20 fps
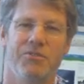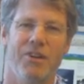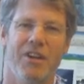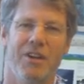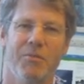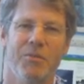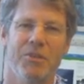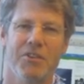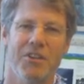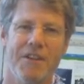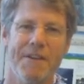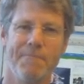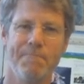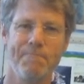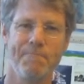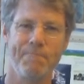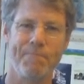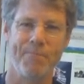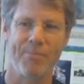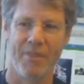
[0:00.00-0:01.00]
Australian
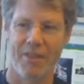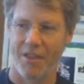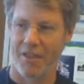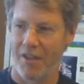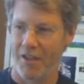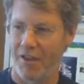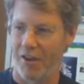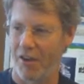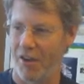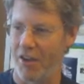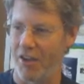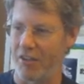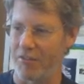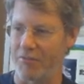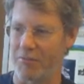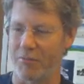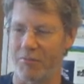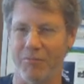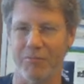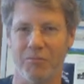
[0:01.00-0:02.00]
Museum.
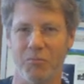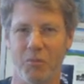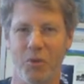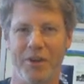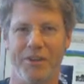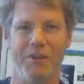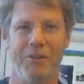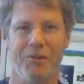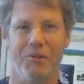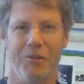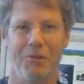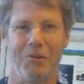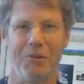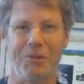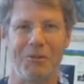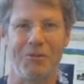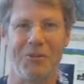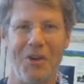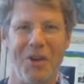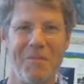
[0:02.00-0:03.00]
I've worked here a long,
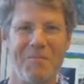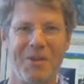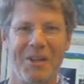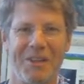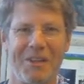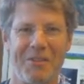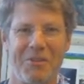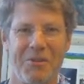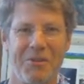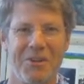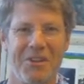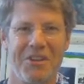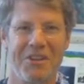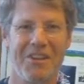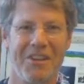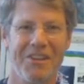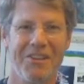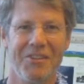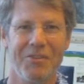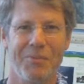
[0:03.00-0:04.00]
long time, nearly 30
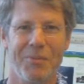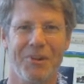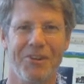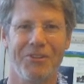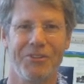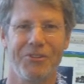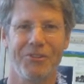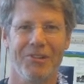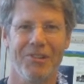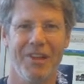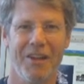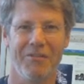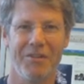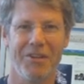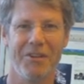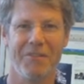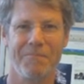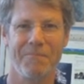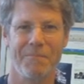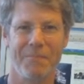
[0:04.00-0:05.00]
years, but I still love it.